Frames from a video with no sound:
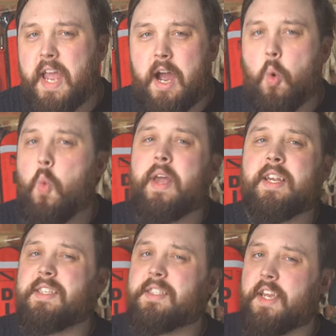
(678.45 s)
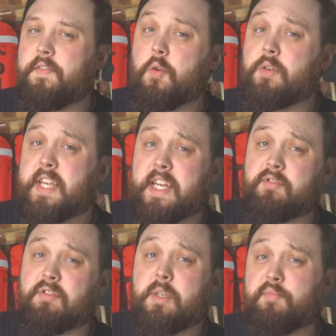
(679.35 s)
out when it's safe or
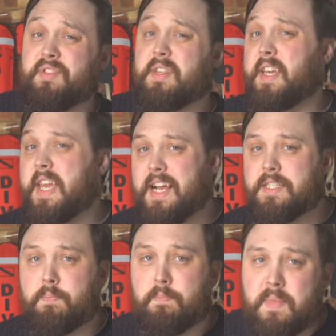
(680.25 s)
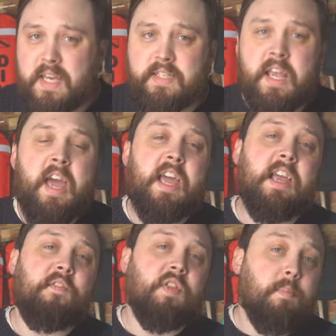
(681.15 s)
dangerous to breathe a gas mix
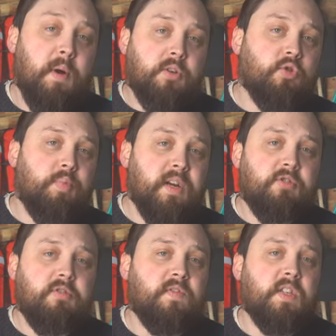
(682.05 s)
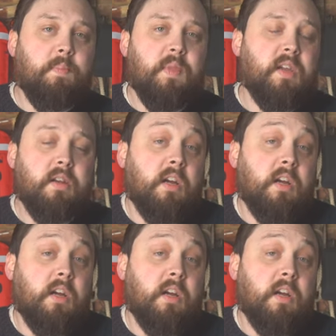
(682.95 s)
if the partial pressure of something